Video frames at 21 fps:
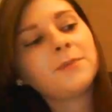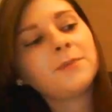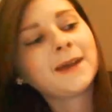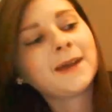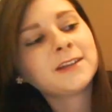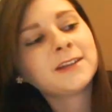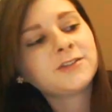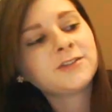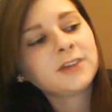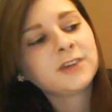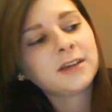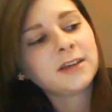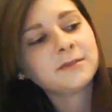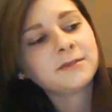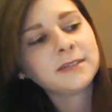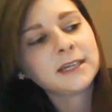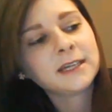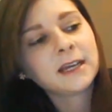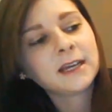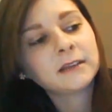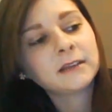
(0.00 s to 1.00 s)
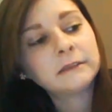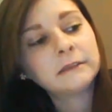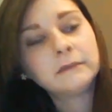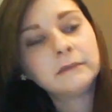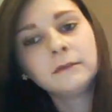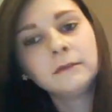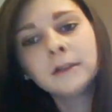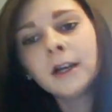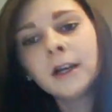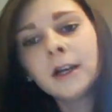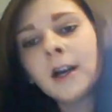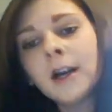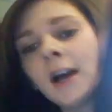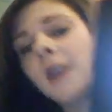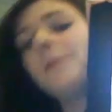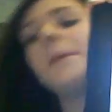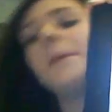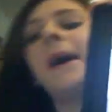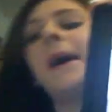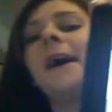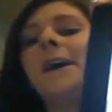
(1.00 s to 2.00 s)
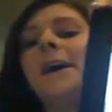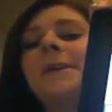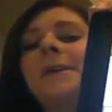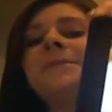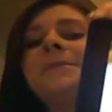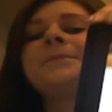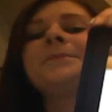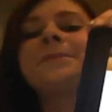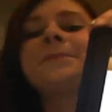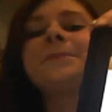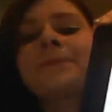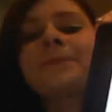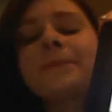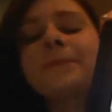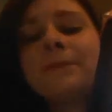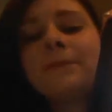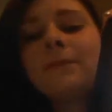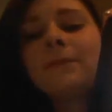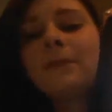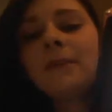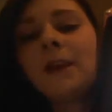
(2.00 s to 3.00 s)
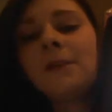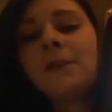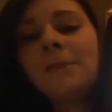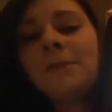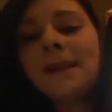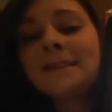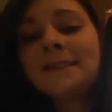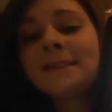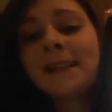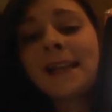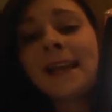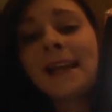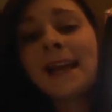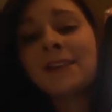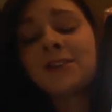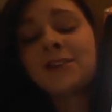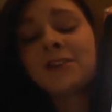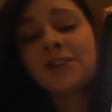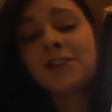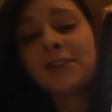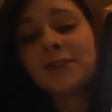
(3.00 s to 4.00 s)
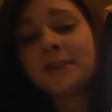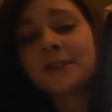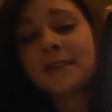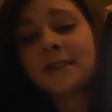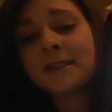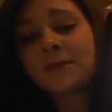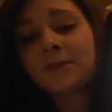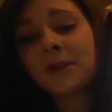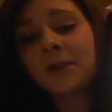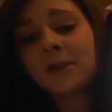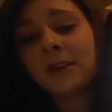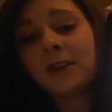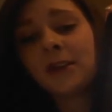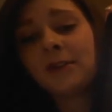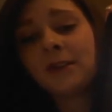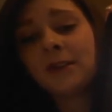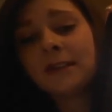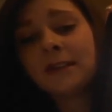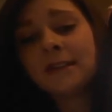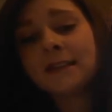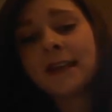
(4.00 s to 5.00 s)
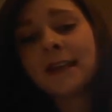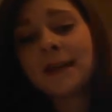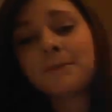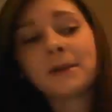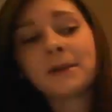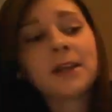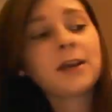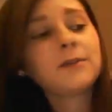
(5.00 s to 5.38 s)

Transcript: battery, oh dear. But and basically I just use this one at uni to type my